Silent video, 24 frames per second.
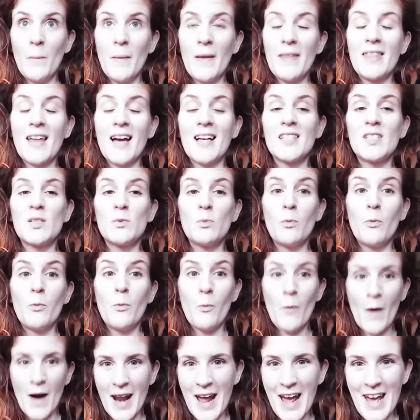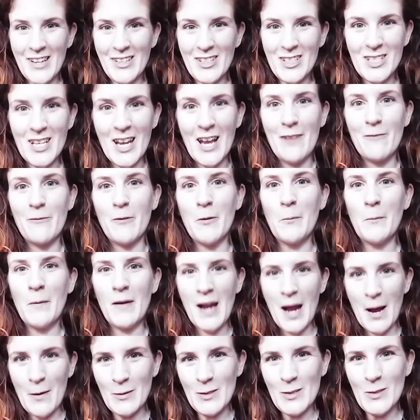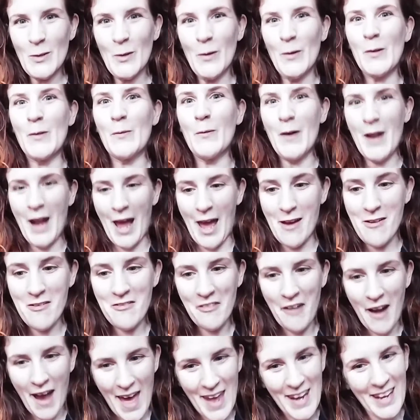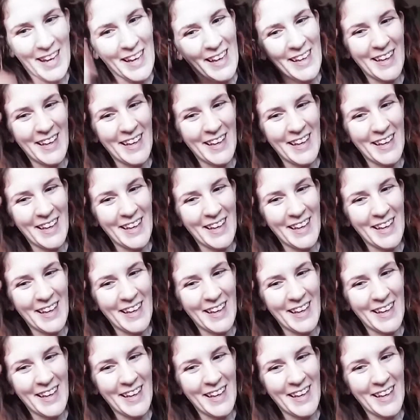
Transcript: but that's what I understand from what I was told and what I have read.